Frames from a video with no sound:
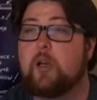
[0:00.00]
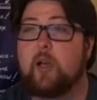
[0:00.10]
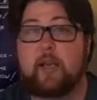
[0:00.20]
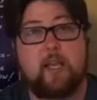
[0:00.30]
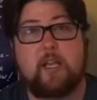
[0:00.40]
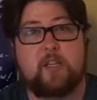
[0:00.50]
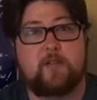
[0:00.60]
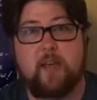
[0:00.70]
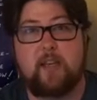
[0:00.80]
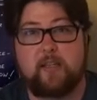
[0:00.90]
And he is
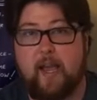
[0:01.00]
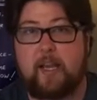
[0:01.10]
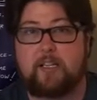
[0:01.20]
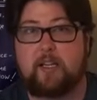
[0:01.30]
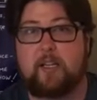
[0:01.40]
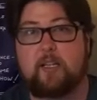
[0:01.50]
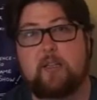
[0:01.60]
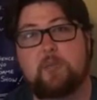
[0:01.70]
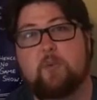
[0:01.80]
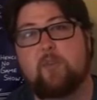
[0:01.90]
fantastic in
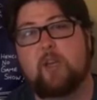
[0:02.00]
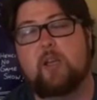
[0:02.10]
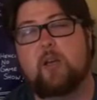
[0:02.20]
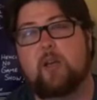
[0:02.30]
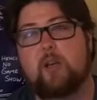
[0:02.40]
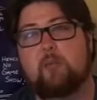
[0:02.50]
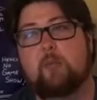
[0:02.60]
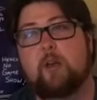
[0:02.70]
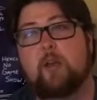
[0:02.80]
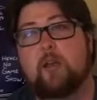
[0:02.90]
this movie.
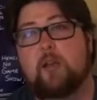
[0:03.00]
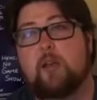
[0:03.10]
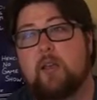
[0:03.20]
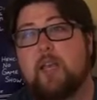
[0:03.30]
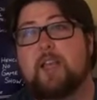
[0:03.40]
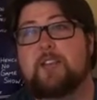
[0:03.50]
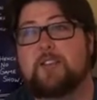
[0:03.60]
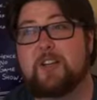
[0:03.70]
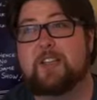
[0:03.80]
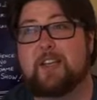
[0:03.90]
He is
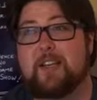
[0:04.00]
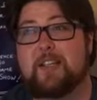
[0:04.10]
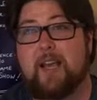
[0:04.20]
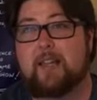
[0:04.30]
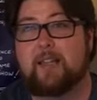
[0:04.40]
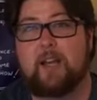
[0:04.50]
just like, he's got,